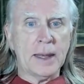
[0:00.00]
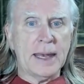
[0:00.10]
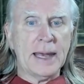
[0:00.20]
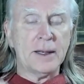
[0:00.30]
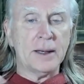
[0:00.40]

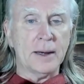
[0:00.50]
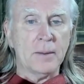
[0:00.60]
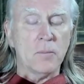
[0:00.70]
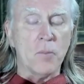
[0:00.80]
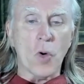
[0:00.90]
get
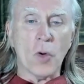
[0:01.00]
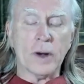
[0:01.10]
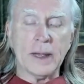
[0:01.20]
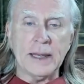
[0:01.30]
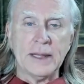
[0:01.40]

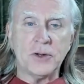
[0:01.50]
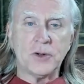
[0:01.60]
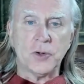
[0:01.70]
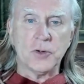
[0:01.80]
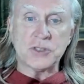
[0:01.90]
more
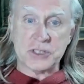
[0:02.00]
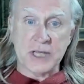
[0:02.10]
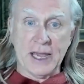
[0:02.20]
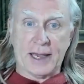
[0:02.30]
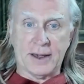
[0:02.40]
into
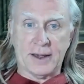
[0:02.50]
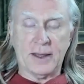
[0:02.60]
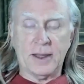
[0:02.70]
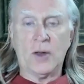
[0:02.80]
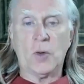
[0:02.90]
sync
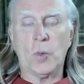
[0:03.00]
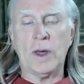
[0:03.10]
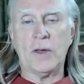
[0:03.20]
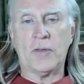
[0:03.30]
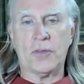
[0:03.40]

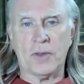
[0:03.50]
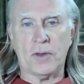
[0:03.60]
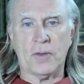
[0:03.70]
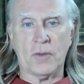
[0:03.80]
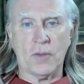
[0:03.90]
with
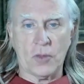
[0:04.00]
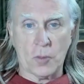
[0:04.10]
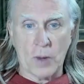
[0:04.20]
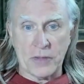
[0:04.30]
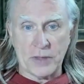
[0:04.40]
the
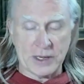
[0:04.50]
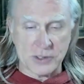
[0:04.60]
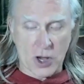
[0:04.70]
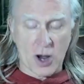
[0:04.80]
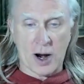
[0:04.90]
way
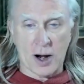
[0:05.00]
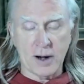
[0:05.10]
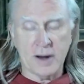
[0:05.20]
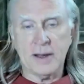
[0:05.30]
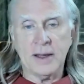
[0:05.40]
things
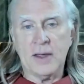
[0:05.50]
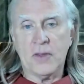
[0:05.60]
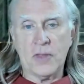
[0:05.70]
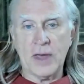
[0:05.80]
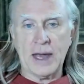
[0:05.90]
are,
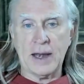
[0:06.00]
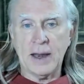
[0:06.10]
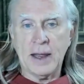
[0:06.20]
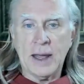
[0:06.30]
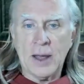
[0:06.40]

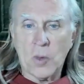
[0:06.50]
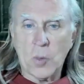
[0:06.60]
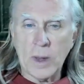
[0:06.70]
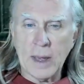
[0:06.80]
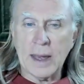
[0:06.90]
then
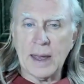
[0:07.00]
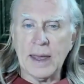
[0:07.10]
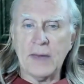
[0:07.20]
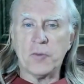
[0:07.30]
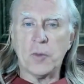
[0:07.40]
we
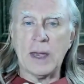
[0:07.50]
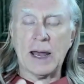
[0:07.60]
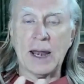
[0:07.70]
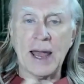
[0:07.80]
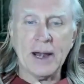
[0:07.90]
if we
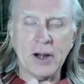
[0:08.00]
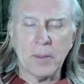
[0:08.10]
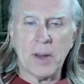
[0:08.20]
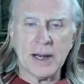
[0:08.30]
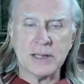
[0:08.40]
align our
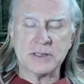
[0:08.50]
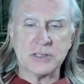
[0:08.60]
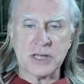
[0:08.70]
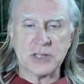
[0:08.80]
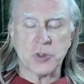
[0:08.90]
bodies
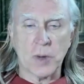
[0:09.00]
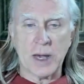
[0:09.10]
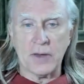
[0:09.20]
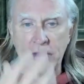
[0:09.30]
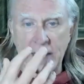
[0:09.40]
in such a
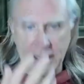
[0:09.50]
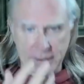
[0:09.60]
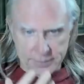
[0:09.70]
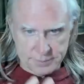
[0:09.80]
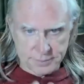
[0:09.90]
way
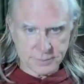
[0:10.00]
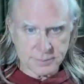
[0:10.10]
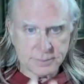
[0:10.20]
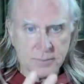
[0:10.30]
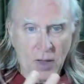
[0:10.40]
that
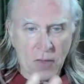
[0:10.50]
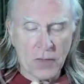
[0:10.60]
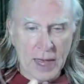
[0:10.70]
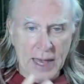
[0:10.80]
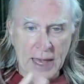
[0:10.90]

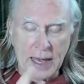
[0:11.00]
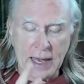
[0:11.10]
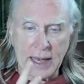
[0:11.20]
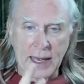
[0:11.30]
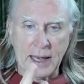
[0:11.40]

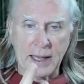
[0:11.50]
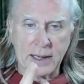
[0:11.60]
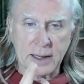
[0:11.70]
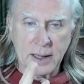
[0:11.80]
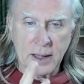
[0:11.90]
that